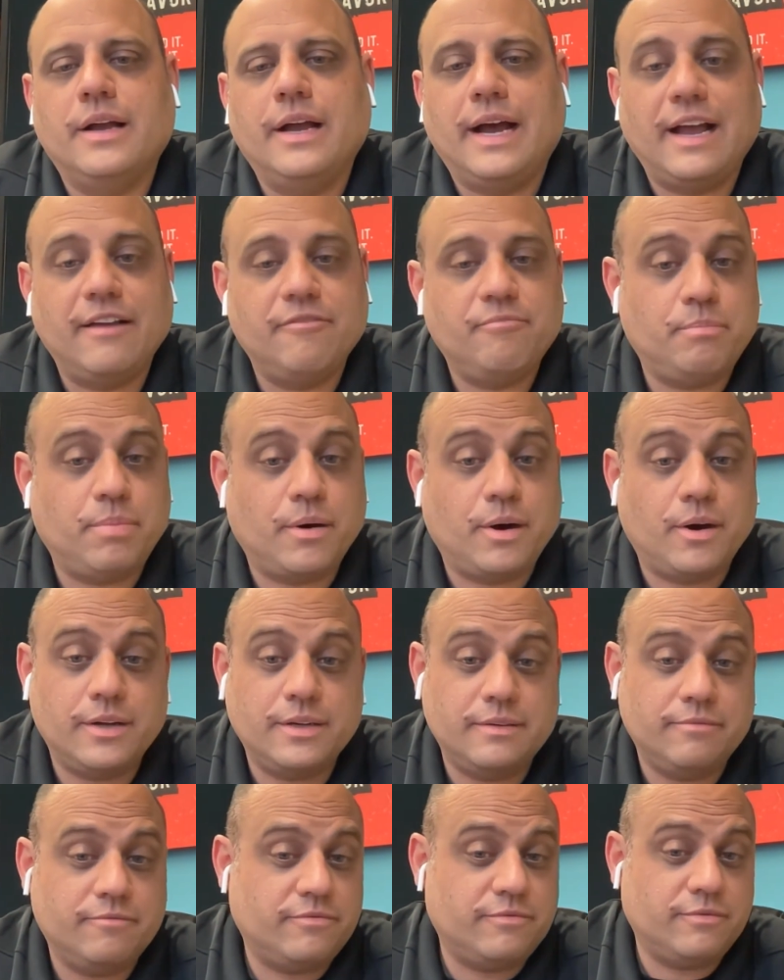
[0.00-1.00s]
I
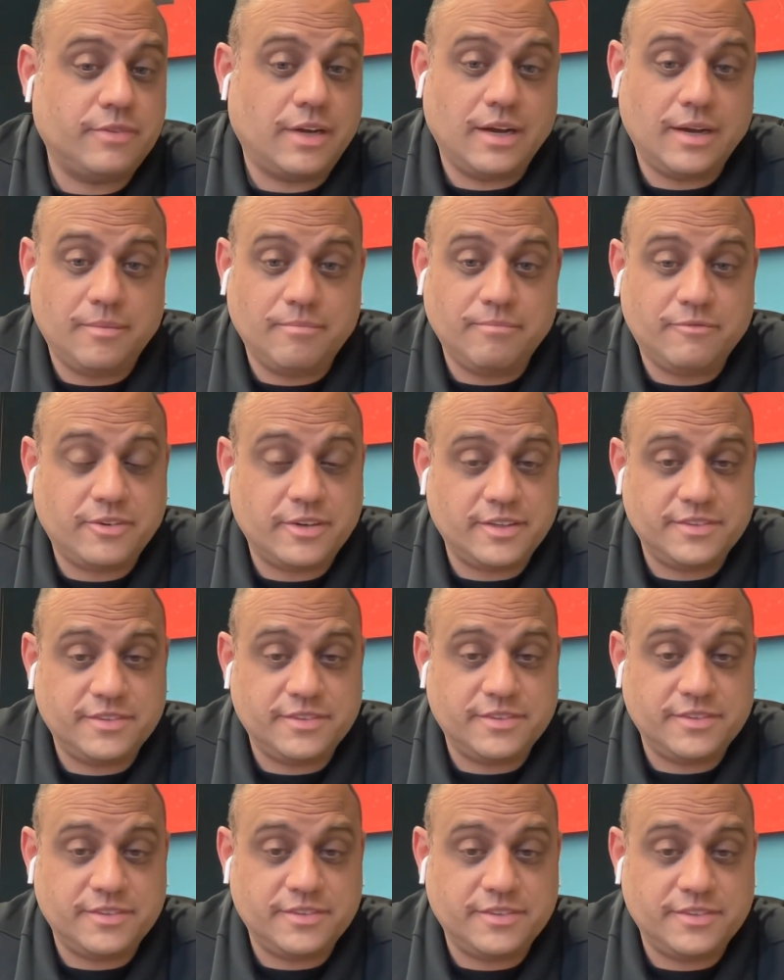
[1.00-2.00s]
bought, um, for
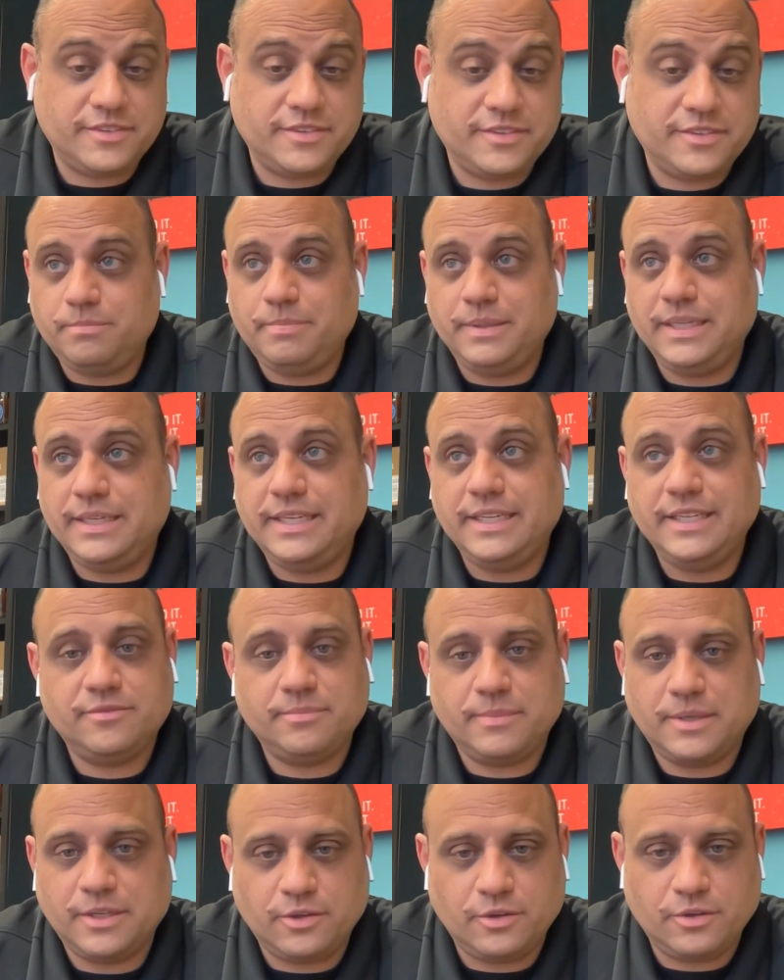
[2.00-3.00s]
example, two B D's
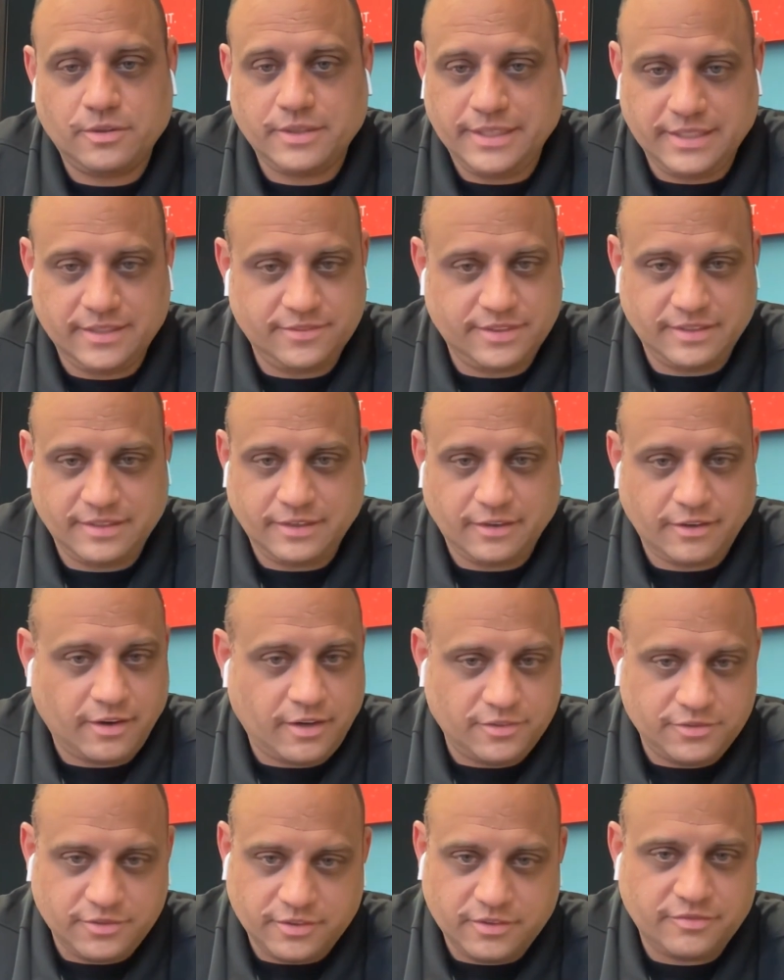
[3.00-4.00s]
Mongolians that are
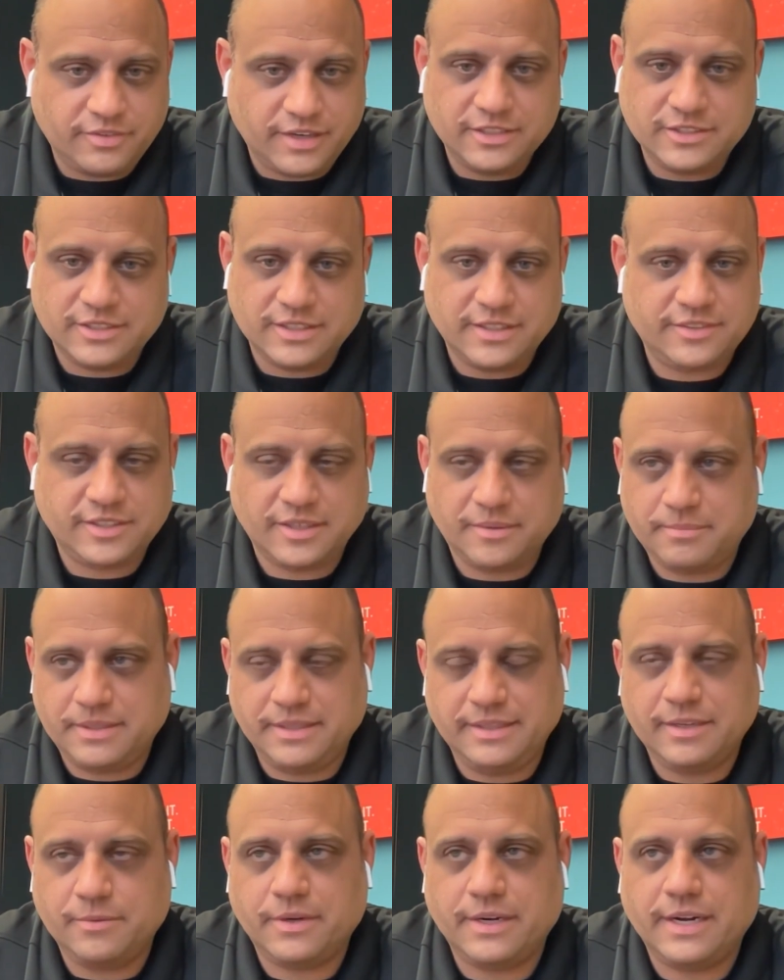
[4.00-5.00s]
also a franchise
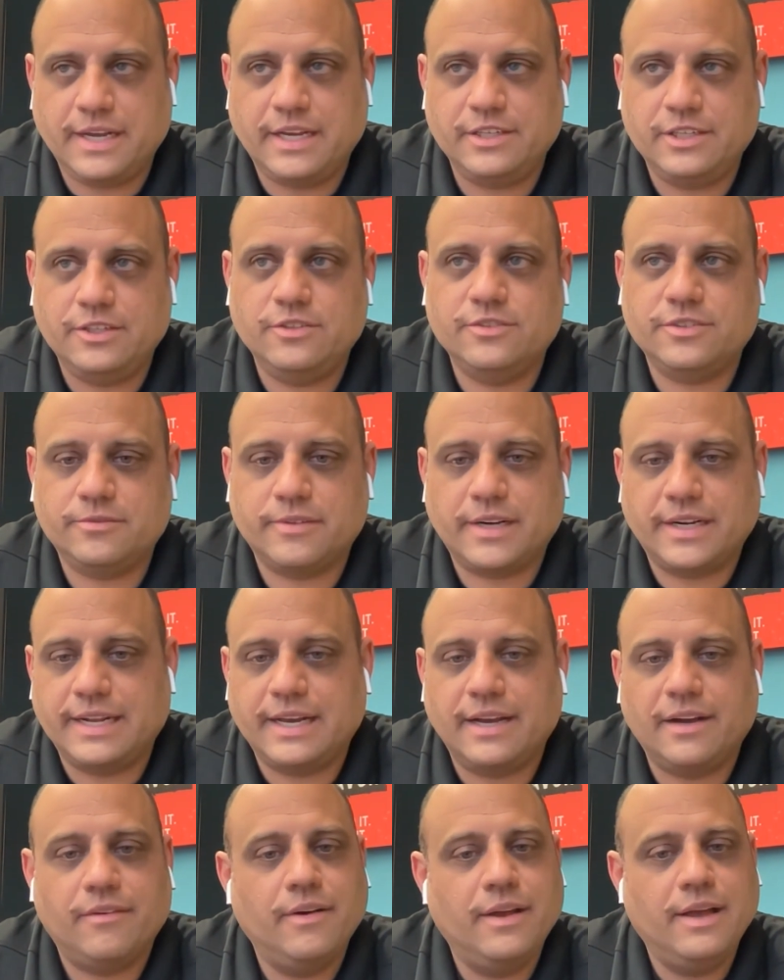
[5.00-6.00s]
company that we're not using right
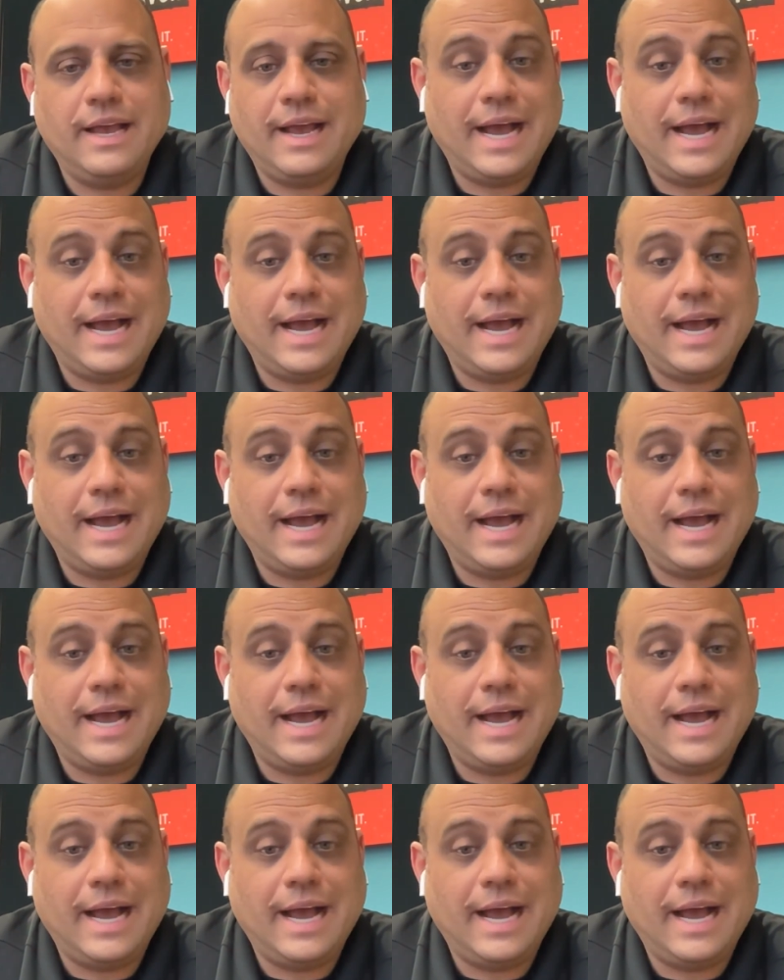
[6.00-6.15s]
now.